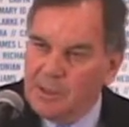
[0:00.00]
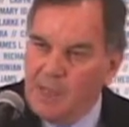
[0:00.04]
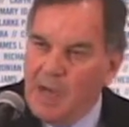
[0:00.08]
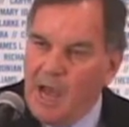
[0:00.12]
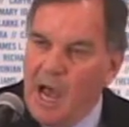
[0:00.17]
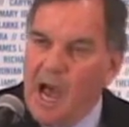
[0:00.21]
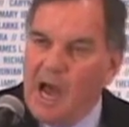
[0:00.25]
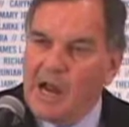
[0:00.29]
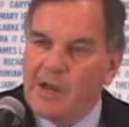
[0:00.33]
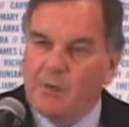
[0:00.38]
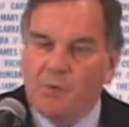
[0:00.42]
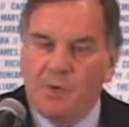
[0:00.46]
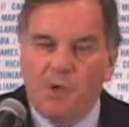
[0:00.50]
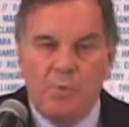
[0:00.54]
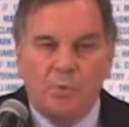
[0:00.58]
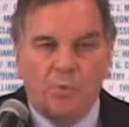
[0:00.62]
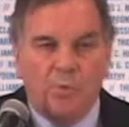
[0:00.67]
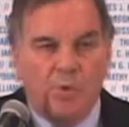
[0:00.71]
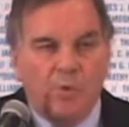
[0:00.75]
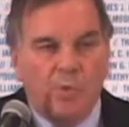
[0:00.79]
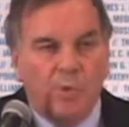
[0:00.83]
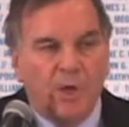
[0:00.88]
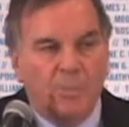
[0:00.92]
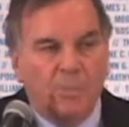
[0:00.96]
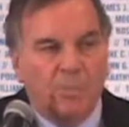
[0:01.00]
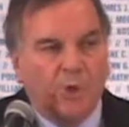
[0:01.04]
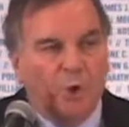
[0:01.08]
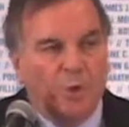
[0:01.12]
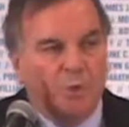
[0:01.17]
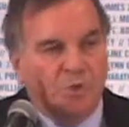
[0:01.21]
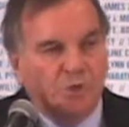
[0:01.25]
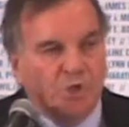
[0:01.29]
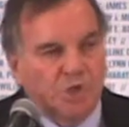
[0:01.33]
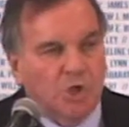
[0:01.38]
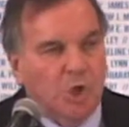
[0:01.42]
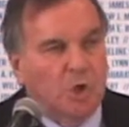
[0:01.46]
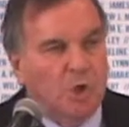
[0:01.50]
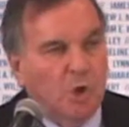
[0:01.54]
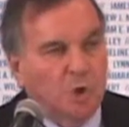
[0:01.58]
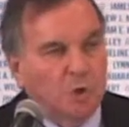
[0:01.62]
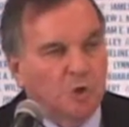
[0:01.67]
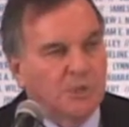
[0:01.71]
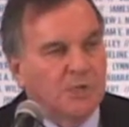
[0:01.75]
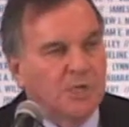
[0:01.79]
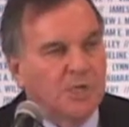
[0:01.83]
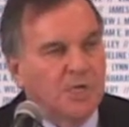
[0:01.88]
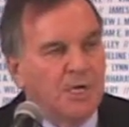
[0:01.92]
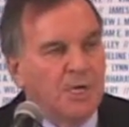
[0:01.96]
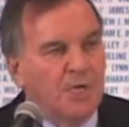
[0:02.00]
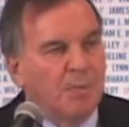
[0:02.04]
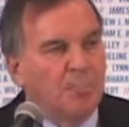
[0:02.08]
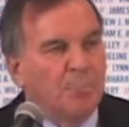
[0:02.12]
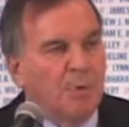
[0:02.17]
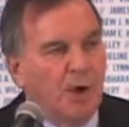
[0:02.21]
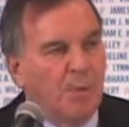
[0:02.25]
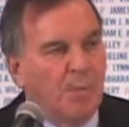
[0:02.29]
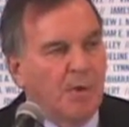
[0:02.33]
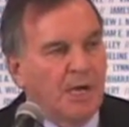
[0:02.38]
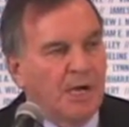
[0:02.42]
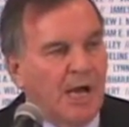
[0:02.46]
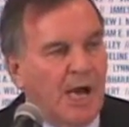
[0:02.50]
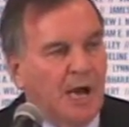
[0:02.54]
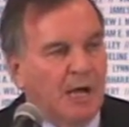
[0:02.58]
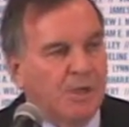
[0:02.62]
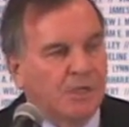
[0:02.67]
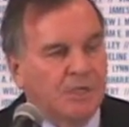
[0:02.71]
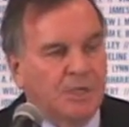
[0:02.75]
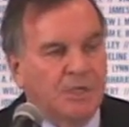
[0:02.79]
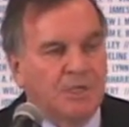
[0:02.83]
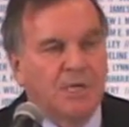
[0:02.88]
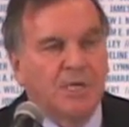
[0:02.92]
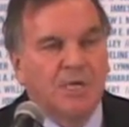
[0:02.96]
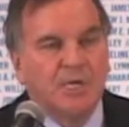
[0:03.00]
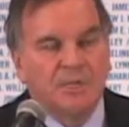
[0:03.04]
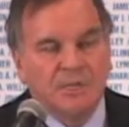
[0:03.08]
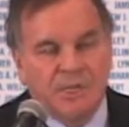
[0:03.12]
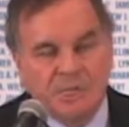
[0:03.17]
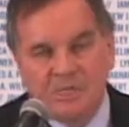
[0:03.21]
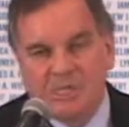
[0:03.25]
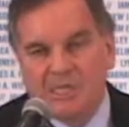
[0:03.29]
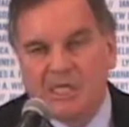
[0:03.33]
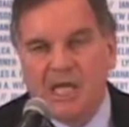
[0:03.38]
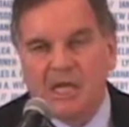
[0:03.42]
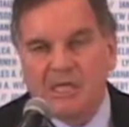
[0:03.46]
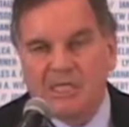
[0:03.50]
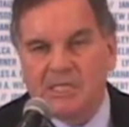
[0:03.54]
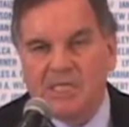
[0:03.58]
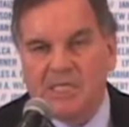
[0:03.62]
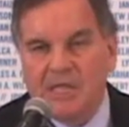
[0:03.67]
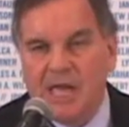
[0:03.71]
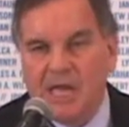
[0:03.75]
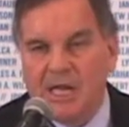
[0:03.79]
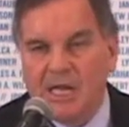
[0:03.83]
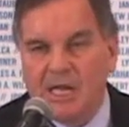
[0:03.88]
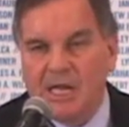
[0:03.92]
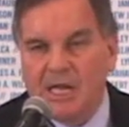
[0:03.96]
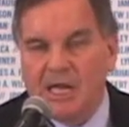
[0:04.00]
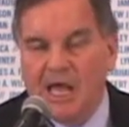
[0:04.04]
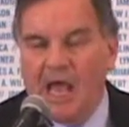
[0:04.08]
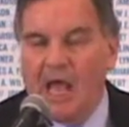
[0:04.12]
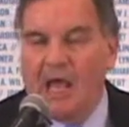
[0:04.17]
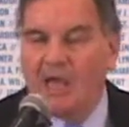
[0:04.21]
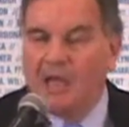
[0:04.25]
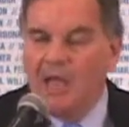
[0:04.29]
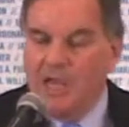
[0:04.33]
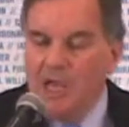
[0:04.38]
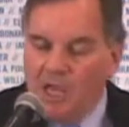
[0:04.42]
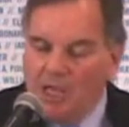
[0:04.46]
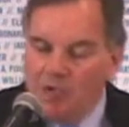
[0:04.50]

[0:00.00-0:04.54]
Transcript: How do we rebuild souls in public housing since 1999?